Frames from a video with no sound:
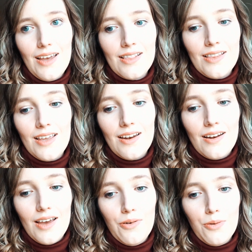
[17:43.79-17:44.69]
And
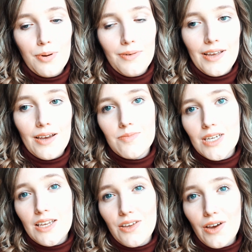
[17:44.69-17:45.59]
then I will probably
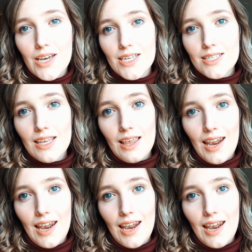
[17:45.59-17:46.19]
update you guys